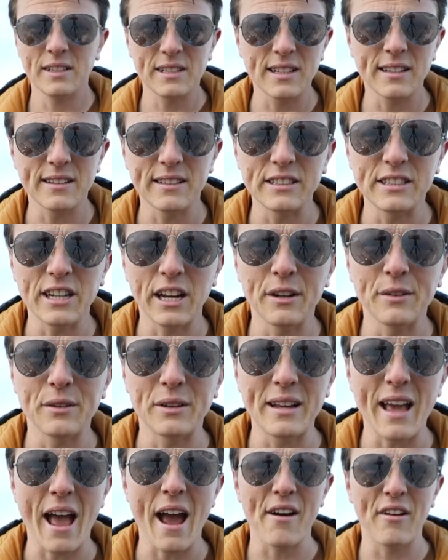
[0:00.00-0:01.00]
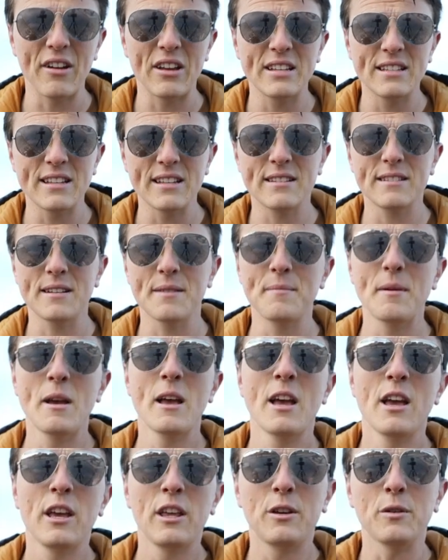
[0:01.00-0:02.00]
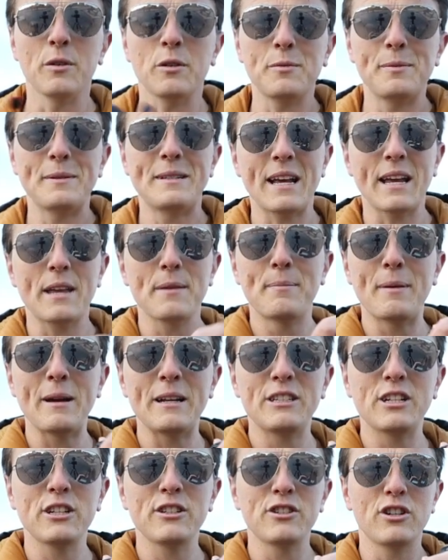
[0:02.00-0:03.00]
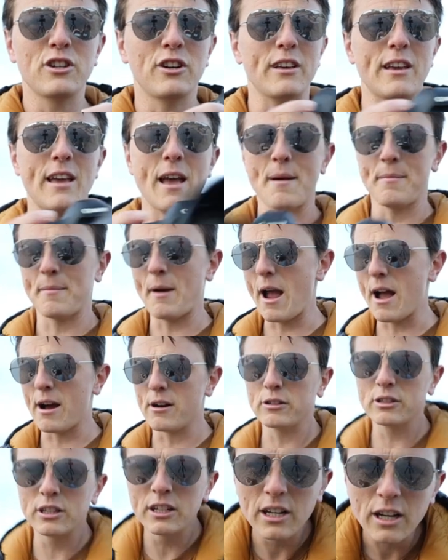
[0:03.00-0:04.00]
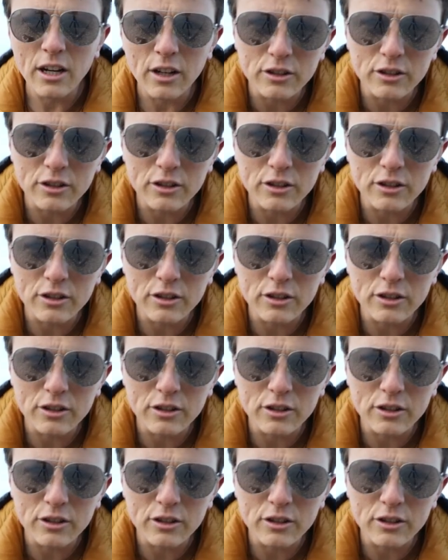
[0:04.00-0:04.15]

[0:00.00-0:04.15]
This is a genuine carrying system. You want to be taking pictures, you've got your camera out.